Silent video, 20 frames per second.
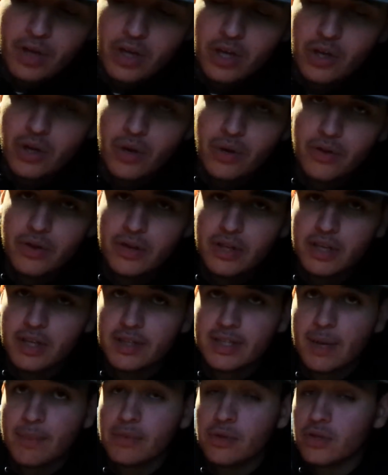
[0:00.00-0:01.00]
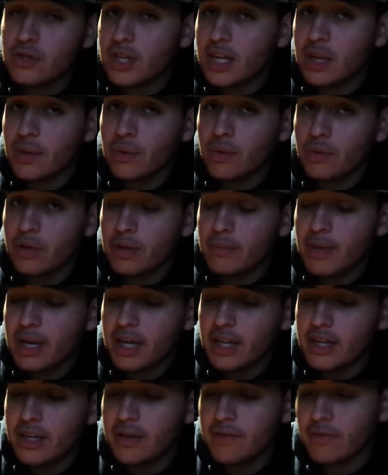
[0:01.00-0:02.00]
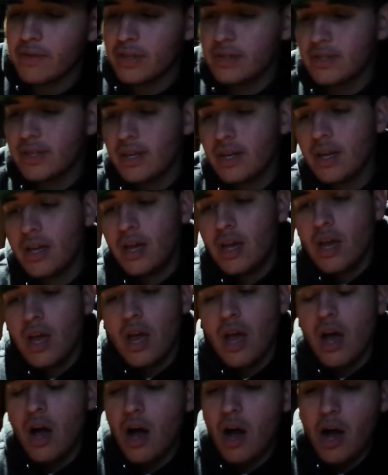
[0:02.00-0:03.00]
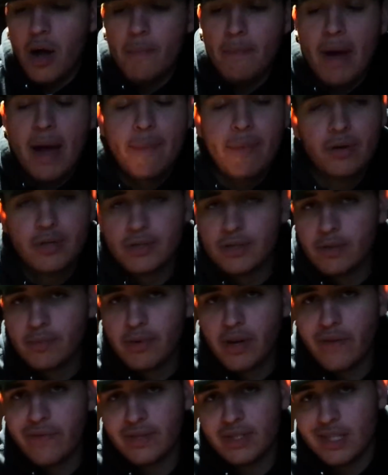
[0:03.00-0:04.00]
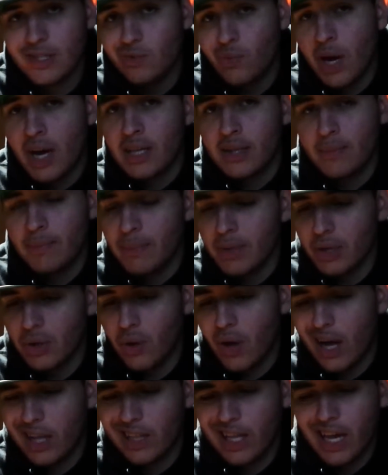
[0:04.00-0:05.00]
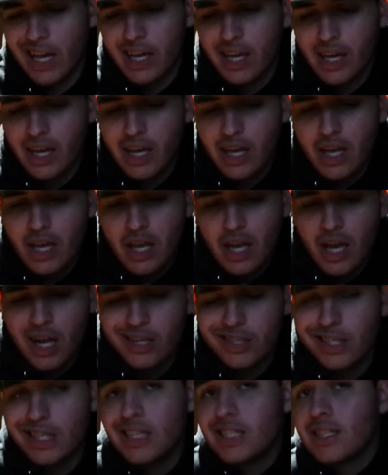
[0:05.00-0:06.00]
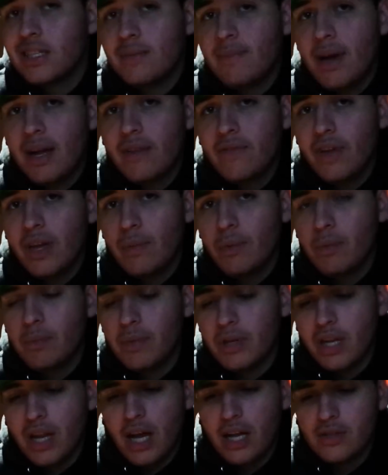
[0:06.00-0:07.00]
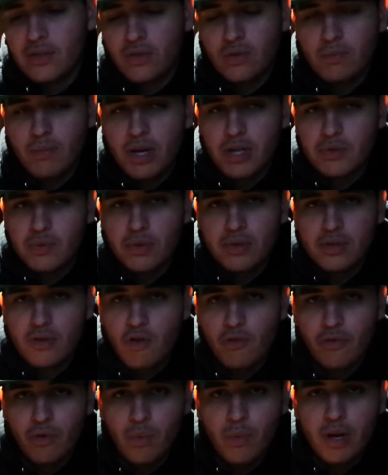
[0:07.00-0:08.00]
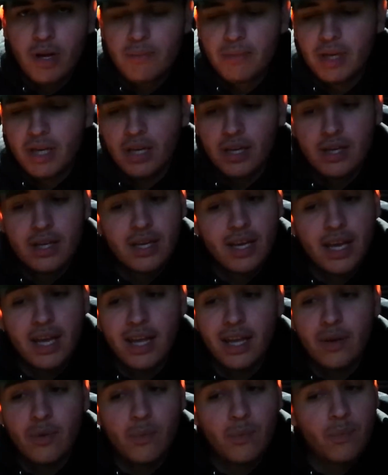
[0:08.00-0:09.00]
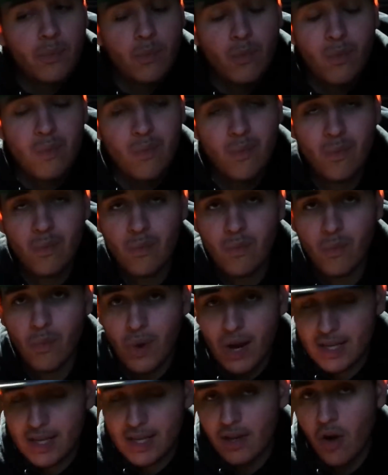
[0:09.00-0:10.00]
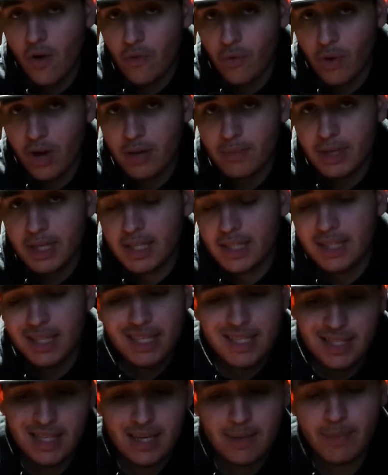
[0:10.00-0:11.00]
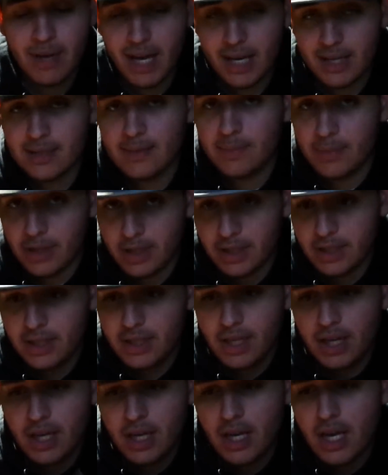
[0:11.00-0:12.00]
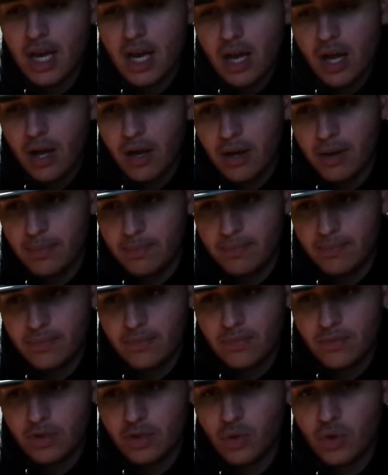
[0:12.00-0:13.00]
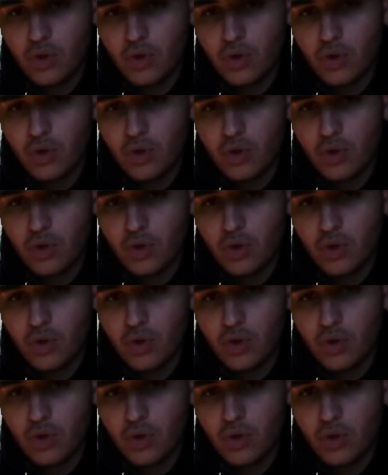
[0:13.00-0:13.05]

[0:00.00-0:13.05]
you know, the temperature setting will really make a difference. My personal preference is right in the middle. I like a decent amount of vapor, but not too much where it's overwhelming. And when I say overwhelming, this thing packs a punch. You